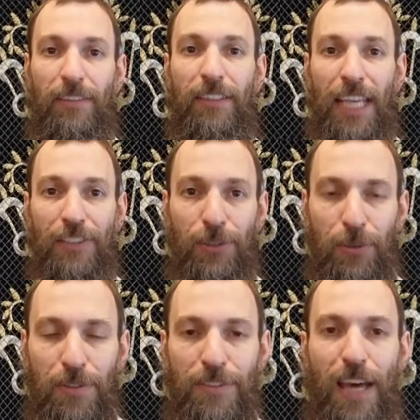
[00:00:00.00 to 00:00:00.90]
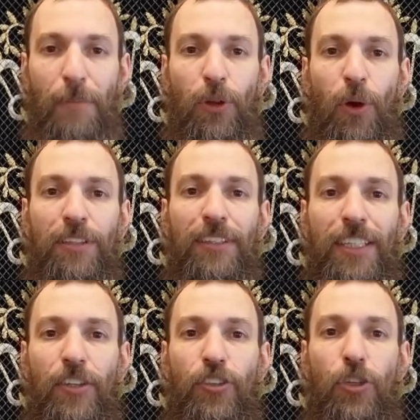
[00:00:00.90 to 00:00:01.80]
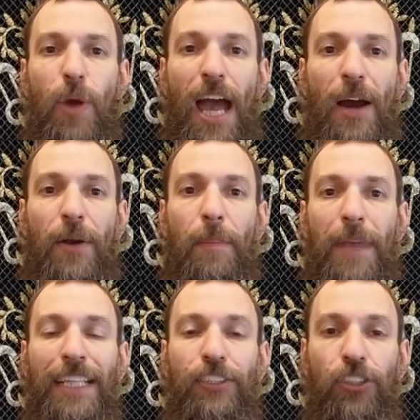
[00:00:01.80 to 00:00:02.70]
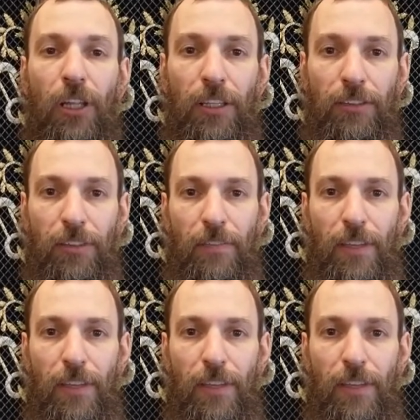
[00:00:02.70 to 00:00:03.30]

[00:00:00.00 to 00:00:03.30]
Today, students, I'm going to teach you how to make cholent.